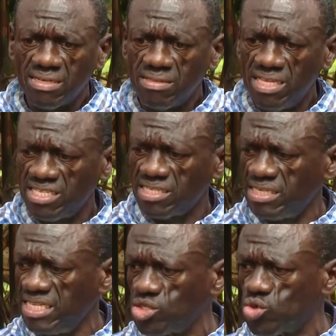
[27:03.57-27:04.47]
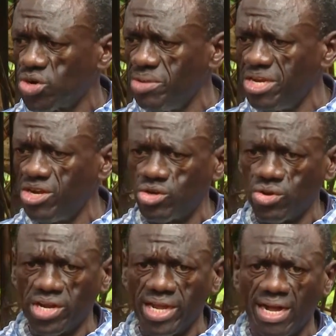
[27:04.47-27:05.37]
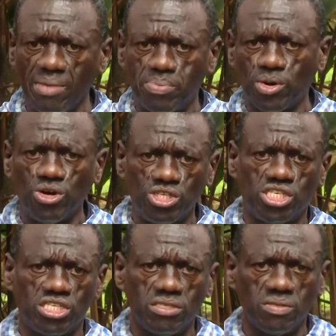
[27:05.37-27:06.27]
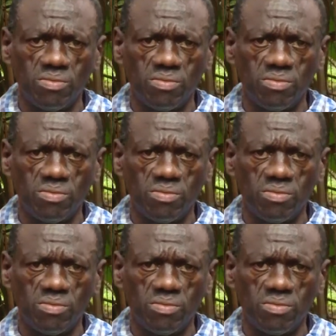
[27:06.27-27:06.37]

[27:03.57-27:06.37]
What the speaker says: this discriminatory approach,